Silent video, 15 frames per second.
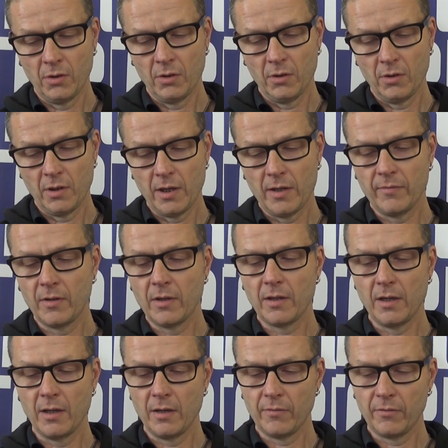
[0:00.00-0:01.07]
Leaving at the
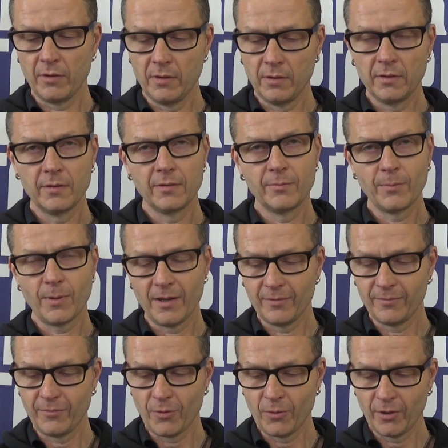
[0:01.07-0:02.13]
interval, buying
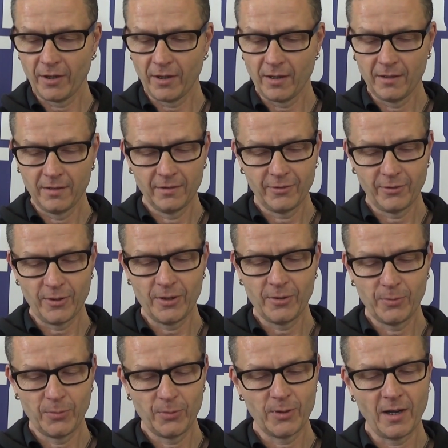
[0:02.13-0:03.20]
vodka,
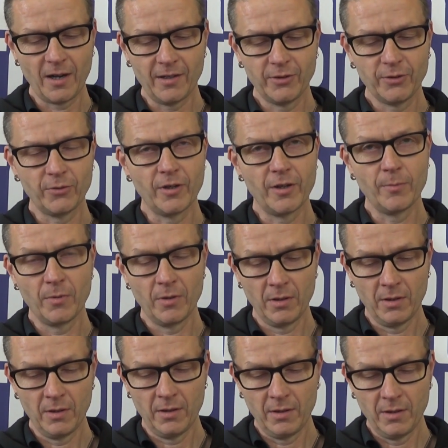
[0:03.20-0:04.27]
crisps, ice cream,
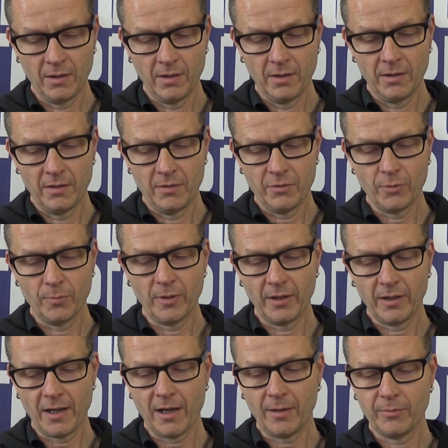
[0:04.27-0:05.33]
jumping a
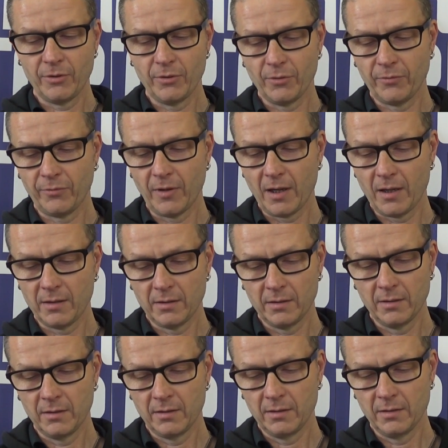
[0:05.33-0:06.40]
cab to your flat,
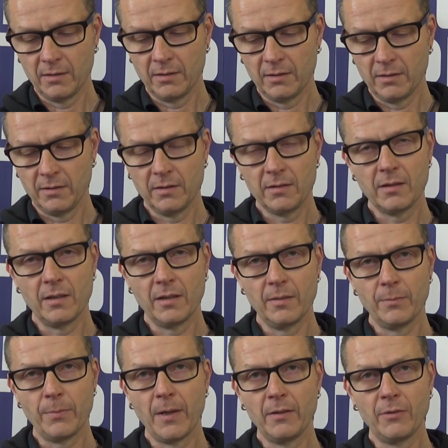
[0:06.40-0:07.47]
and staying in
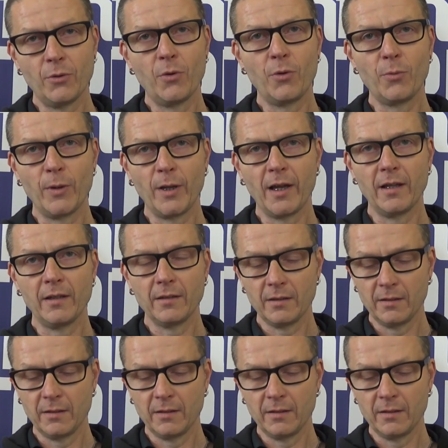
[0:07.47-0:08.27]
bed the whole weekend.